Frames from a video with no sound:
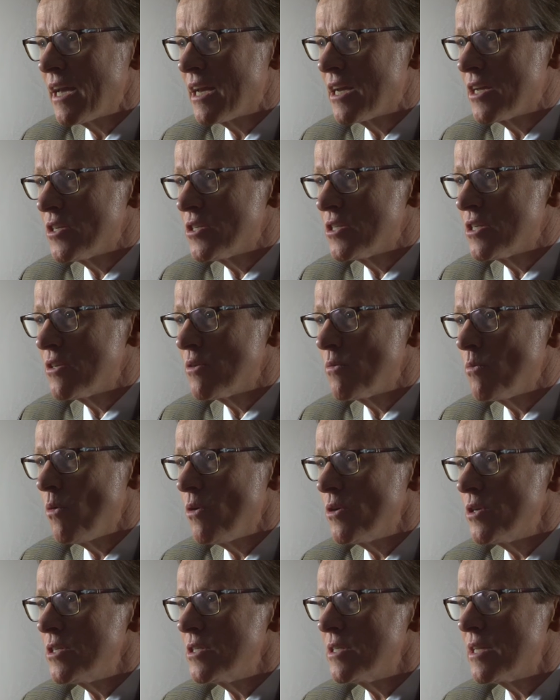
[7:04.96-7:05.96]
and consider
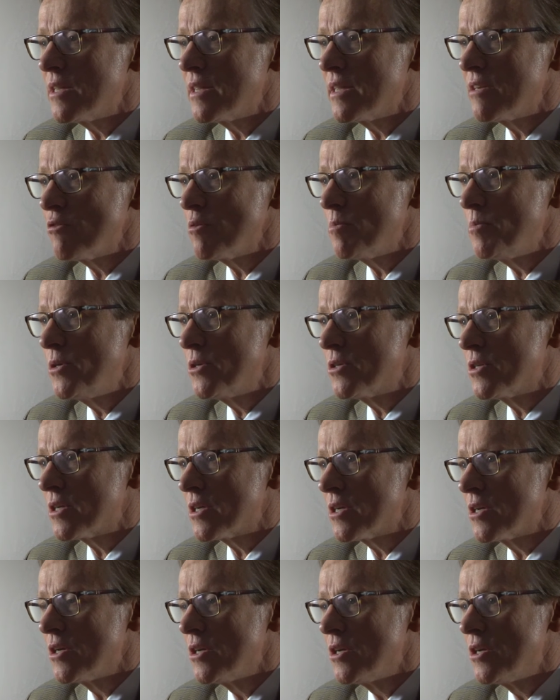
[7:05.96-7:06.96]
what is the
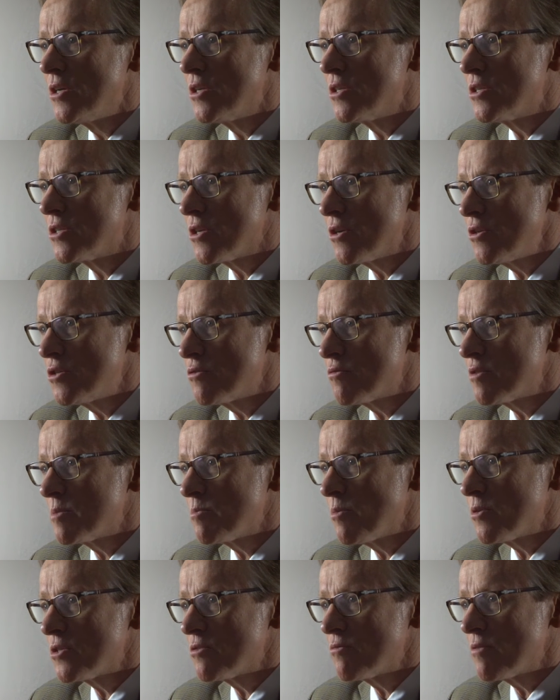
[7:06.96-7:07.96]
therapeutic
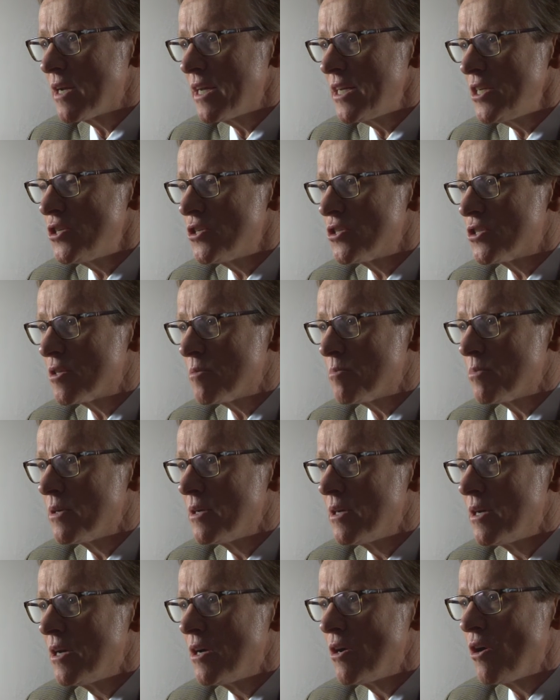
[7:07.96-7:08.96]
dose-response relationship
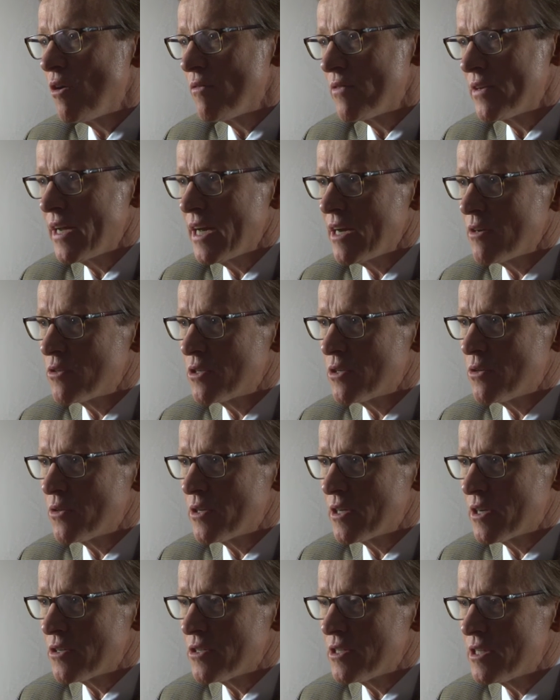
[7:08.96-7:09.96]
of inhaled
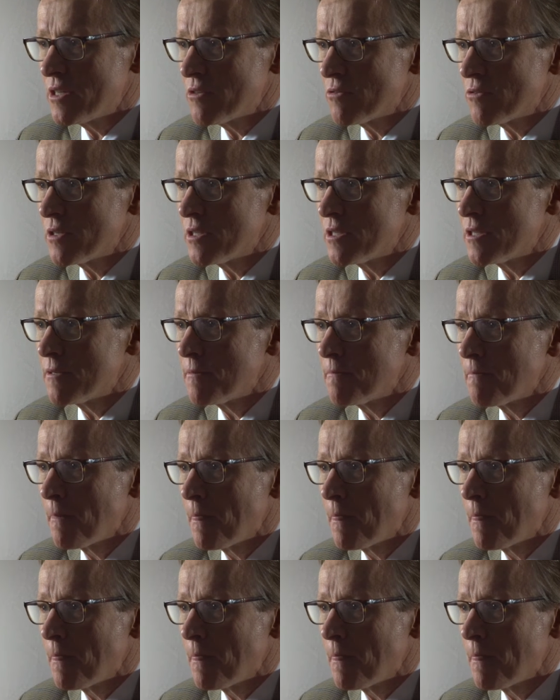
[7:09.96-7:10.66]
corticosteroids.